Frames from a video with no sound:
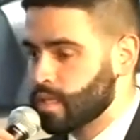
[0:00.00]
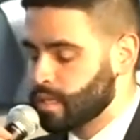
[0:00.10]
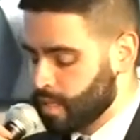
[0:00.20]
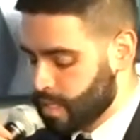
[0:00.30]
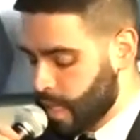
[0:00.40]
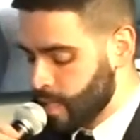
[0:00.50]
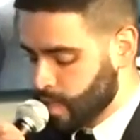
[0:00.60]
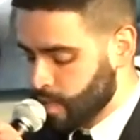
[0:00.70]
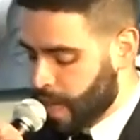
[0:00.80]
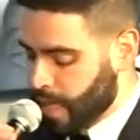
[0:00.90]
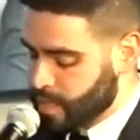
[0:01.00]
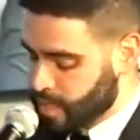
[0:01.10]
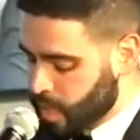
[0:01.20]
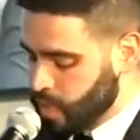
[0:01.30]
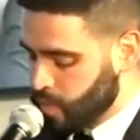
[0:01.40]
sense the bad
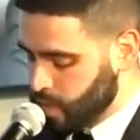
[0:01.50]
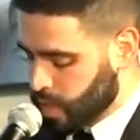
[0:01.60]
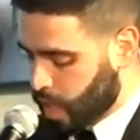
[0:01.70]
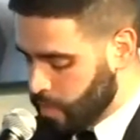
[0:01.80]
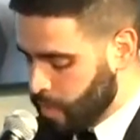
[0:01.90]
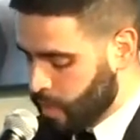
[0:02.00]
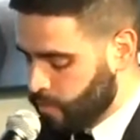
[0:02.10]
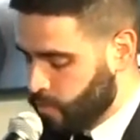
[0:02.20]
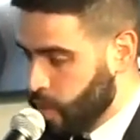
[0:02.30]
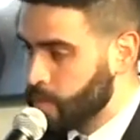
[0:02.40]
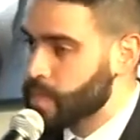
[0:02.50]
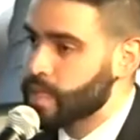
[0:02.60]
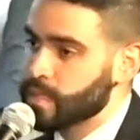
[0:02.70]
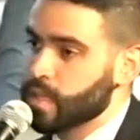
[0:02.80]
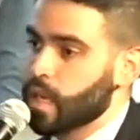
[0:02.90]
signals coming from
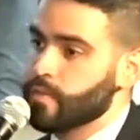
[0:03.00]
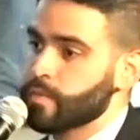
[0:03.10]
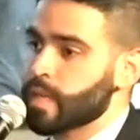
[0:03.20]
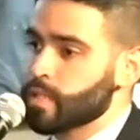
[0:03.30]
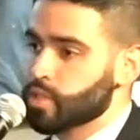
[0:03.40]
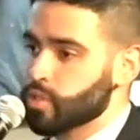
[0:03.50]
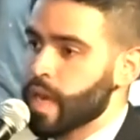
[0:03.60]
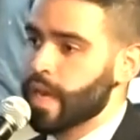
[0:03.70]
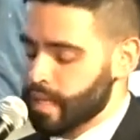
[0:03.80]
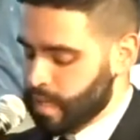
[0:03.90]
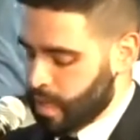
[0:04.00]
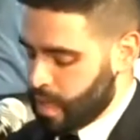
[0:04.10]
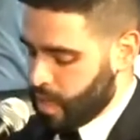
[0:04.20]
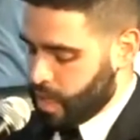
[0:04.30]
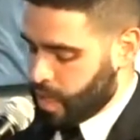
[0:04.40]
this government trend.
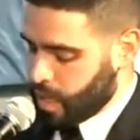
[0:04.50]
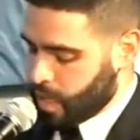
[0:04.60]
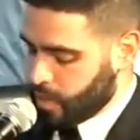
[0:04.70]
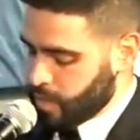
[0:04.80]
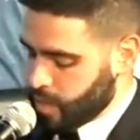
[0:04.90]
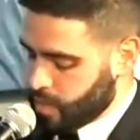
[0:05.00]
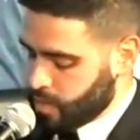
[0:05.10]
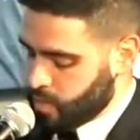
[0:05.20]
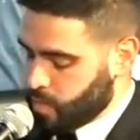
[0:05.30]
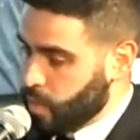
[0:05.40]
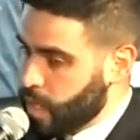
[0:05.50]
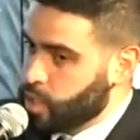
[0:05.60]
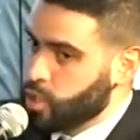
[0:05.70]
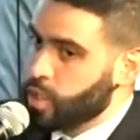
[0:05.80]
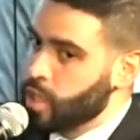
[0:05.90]
We
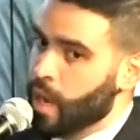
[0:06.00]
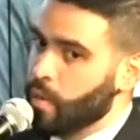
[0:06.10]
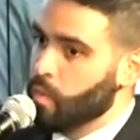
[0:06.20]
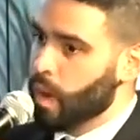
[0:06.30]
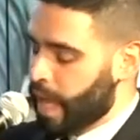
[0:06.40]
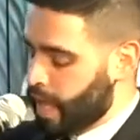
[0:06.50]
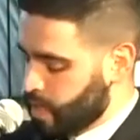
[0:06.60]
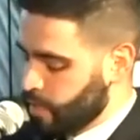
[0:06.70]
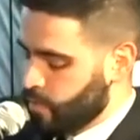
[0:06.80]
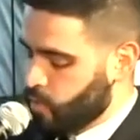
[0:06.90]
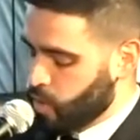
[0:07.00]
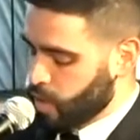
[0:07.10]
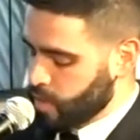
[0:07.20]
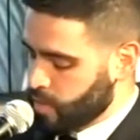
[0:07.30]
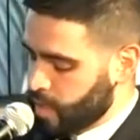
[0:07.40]
should not wait
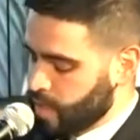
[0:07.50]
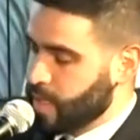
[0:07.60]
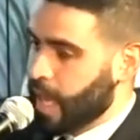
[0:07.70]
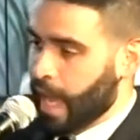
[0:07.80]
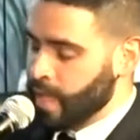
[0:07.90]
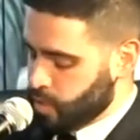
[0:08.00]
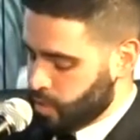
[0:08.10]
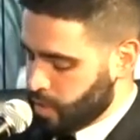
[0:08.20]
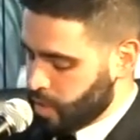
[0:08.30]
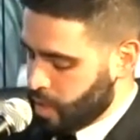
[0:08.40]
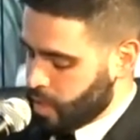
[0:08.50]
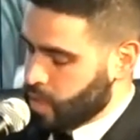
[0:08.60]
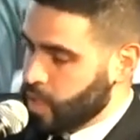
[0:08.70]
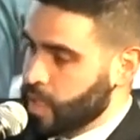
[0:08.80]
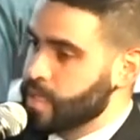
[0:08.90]
for this cancer
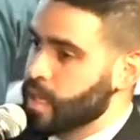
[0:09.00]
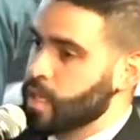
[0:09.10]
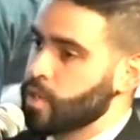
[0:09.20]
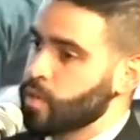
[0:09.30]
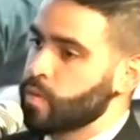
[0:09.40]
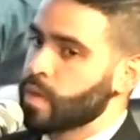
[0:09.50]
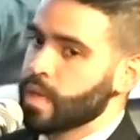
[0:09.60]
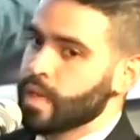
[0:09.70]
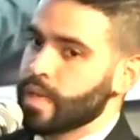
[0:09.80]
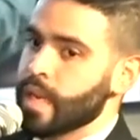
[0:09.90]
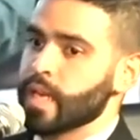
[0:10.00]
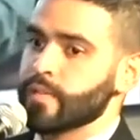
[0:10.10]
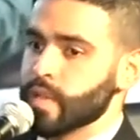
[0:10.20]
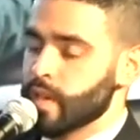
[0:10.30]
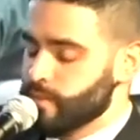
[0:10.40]
to continue
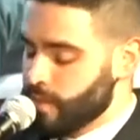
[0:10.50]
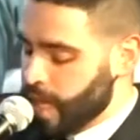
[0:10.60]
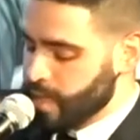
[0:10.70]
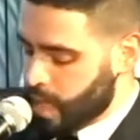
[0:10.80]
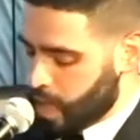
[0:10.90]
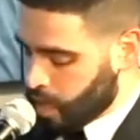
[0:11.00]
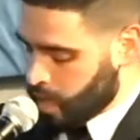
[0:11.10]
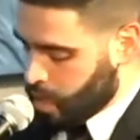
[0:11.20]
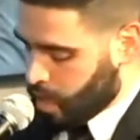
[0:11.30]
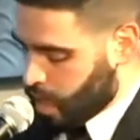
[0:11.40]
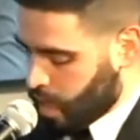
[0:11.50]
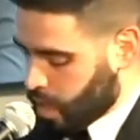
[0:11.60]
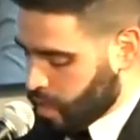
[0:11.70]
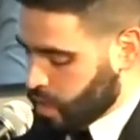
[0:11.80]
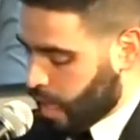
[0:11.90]
negatively affecting
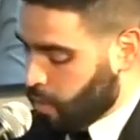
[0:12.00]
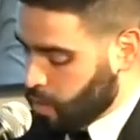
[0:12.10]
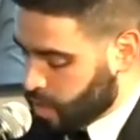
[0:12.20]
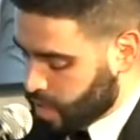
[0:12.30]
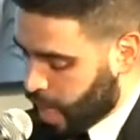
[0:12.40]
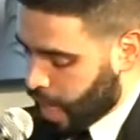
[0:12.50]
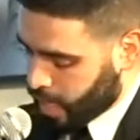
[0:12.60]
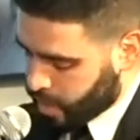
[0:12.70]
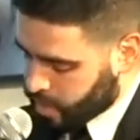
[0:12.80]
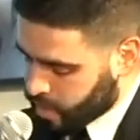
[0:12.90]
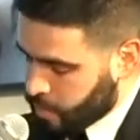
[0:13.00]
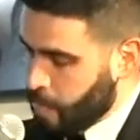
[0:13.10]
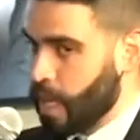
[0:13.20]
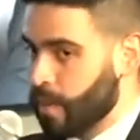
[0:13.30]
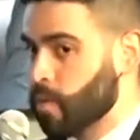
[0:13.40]
our societies.
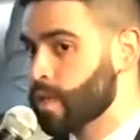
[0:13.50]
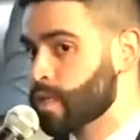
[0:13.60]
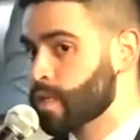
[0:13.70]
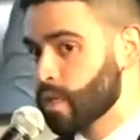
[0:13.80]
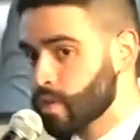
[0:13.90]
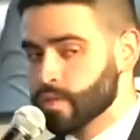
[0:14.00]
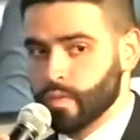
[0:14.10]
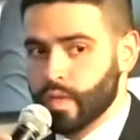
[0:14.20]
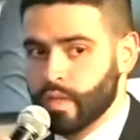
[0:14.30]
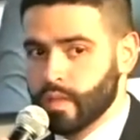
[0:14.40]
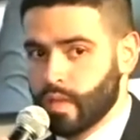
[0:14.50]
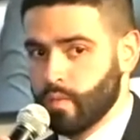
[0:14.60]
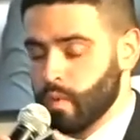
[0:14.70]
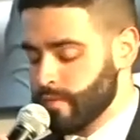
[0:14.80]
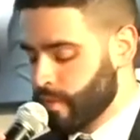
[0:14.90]
And I'm going to close with
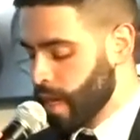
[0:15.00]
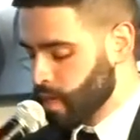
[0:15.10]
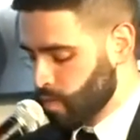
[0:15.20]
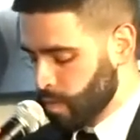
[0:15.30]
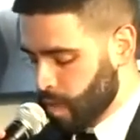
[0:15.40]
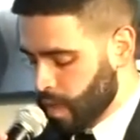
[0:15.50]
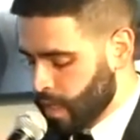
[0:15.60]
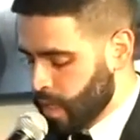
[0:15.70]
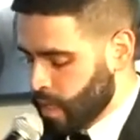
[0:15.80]
one final remark.